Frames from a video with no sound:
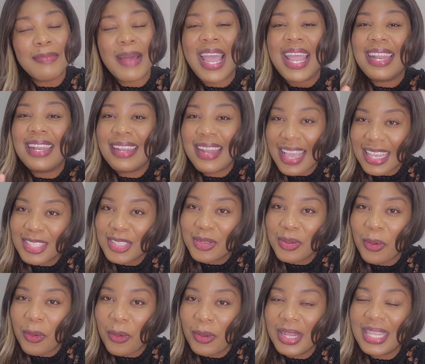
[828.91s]
my next
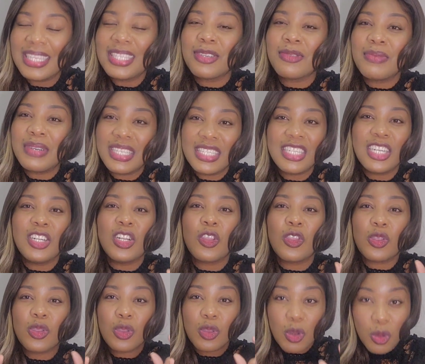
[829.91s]
goal is reaching
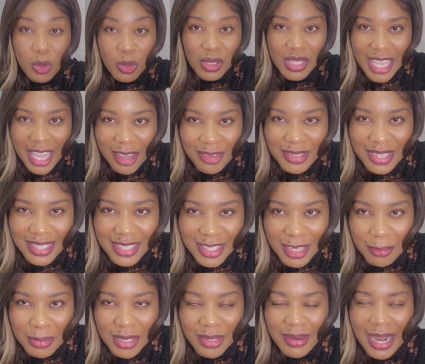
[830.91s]
2,000
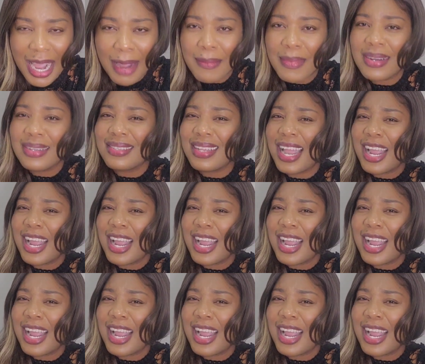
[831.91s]
subscribers.